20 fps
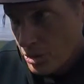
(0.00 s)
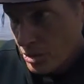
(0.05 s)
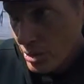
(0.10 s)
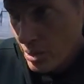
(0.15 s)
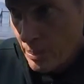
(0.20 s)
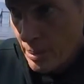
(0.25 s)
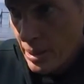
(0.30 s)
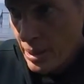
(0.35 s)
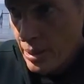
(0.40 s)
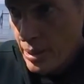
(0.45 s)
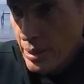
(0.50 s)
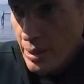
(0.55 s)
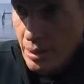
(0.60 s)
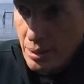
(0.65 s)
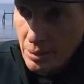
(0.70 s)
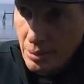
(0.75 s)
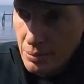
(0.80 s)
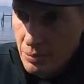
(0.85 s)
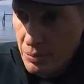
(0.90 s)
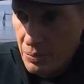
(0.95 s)
going to be
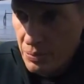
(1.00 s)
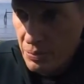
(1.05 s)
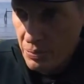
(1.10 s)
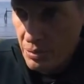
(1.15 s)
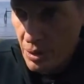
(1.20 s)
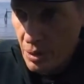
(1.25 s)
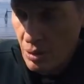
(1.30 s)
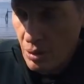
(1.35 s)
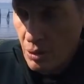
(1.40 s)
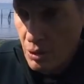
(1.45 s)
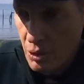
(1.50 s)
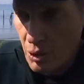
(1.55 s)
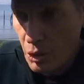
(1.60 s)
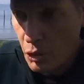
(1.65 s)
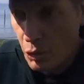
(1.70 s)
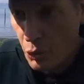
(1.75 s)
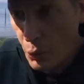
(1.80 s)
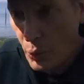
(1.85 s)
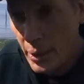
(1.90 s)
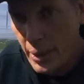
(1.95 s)
a
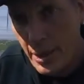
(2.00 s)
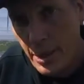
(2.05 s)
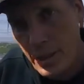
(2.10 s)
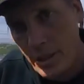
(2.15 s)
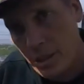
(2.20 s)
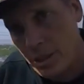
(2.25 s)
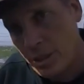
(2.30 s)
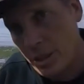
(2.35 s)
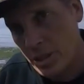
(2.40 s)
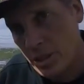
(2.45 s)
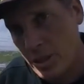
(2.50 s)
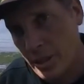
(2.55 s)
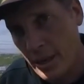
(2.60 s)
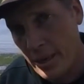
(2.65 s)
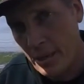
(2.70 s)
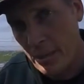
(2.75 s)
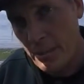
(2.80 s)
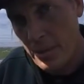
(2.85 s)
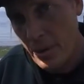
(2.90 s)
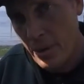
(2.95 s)
3 to 6
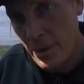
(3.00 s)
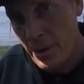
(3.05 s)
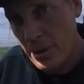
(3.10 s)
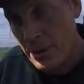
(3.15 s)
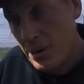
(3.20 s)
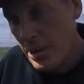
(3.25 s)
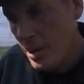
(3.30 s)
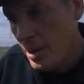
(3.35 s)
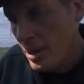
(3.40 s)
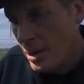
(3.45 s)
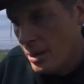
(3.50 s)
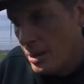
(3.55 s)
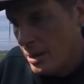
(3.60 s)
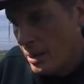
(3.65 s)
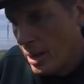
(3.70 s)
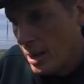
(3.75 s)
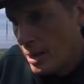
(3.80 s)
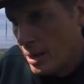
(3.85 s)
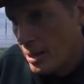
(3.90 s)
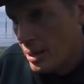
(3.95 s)
second period,
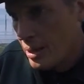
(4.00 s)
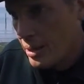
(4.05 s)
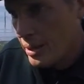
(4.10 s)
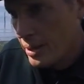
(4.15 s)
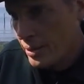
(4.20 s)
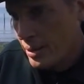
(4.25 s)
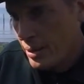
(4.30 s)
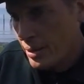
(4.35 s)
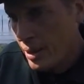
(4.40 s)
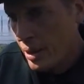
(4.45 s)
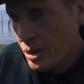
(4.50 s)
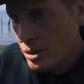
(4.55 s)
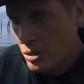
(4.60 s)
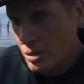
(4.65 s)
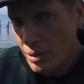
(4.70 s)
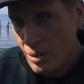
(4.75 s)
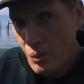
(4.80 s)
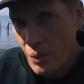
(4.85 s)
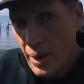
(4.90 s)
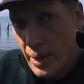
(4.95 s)
and then also
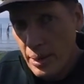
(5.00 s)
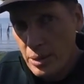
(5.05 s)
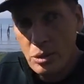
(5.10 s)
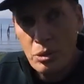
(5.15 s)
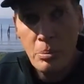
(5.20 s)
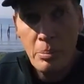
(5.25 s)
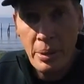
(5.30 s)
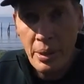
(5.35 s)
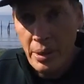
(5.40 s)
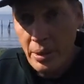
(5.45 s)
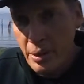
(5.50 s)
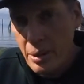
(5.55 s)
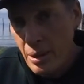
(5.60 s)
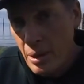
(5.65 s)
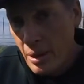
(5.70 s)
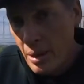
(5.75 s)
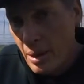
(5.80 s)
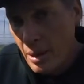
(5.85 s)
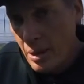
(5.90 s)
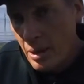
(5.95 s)
the waves will be.
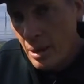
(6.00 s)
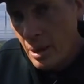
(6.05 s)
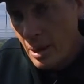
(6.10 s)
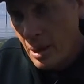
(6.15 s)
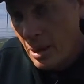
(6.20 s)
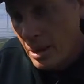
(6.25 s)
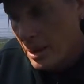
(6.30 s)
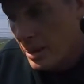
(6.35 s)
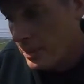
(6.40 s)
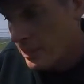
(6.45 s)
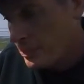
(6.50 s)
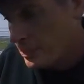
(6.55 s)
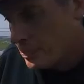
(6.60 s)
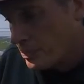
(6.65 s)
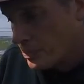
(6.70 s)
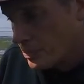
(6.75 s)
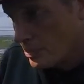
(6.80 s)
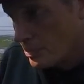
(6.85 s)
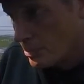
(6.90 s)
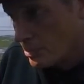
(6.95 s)

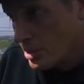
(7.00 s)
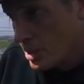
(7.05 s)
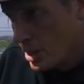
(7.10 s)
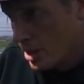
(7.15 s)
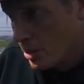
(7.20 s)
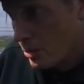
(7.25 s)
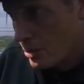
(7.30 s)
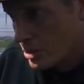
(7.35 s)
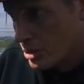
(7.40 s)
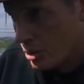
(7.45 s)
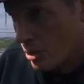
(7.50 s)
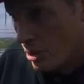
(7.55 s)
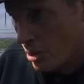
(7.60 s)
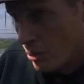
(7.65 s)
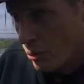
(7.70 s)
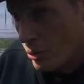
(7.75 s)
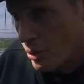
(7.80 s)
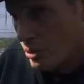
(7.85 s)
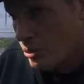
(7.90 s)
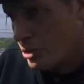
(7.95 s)
So
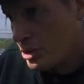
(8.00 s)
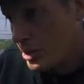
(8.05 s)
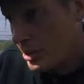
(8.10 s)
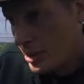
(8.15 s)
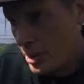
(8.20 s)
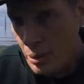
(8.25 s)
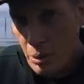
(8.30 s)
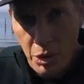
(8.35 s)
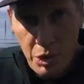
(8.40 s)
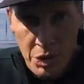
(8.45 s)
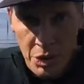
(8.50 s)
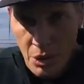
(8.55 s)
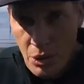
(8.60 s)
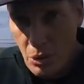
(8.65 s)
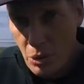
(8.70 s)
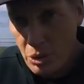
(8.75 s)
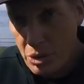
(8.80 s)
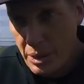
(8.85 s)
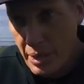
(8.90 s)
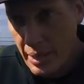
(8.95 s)
we generally would
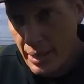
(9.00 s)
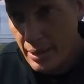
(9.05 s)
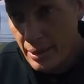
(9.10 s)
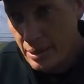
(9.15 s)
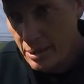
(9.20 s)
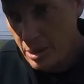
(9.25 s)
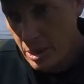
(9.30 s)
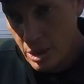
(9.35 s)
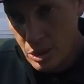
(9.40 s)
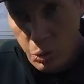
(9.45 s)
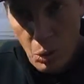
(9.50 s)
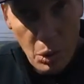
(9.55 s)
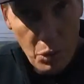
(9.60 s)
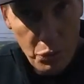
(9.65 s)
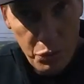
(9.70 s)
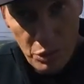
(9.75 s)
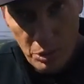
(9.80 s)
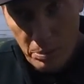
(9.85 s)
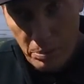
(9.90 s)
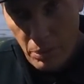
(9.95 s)
do 10 to 12
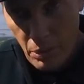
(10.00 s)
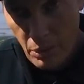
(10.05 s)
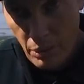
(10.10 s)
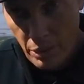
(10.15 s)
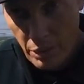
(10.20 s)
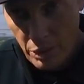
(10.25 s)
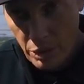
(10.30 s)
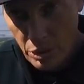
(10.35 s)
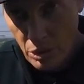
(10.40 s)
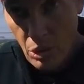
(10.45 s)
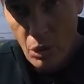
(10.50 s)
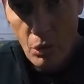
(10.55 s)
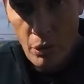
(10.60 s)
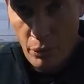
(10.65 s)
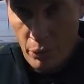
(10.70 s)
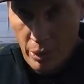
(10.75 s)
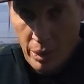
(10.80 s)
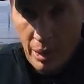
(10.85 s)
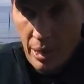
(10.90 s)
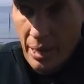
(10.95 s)
foot boards, or
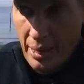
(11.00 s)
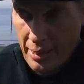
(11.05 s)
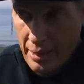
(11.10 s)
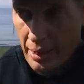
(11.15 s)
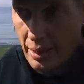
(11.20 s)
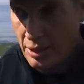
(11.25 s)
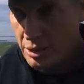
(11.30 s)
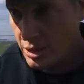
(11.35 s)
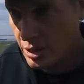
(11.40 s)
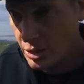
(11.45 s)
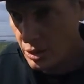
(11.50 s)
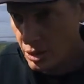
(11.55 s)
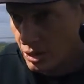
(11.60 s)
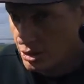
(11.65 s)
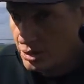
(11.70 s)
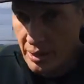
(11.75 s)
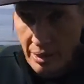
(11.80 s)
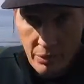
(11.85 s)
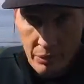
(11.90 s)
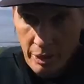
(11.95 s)
a lot of guys here
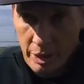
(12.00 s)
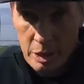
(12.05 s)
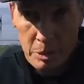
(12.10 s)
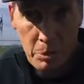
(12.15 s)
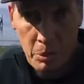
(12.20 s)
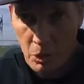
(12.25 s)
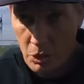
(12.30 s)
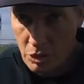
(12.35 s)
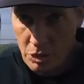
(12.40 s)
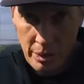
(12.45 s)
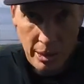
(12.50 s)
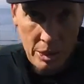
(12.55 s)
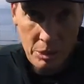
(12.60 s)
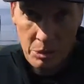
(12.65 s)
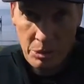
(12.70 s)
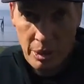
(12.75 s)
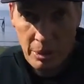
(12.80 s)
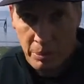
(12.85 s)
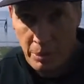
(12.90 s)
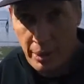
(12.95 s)
just have race boards, and that's
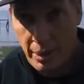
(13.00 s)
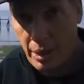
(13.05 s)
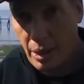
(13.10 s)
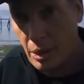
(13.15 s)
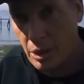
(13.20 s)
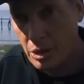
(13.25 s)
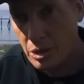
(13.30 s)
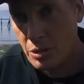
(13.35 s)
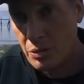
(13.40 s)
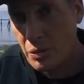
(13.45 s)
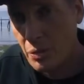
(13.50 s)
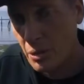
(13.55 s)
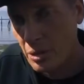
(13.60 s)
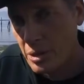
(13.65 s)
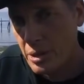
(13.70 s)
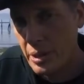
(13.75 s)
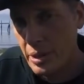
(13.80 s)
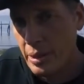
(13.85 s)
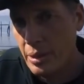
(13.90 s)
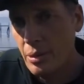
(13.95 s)
what they bring out as a
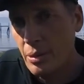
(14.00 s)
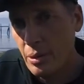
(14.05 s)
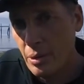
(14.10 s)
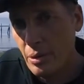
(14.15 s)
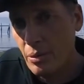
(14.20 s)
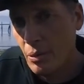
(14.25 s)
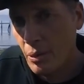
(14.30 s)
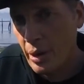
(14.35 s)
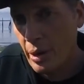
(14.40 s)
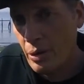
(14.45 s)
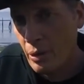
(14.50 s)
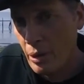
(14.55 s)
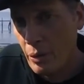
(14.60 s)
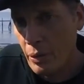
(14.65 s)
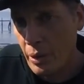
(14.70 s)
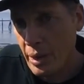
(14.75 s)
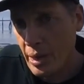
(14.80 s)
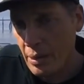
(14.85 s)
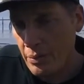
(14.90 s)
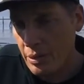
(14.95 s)
14 or
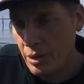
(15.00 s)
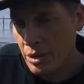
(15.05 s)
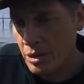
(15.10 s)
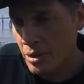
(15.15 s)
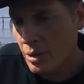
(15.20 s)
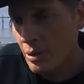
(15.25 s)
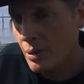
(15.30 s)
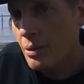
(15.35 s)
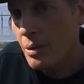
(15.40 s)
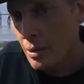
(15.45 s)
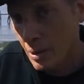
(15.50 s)
what have you. So,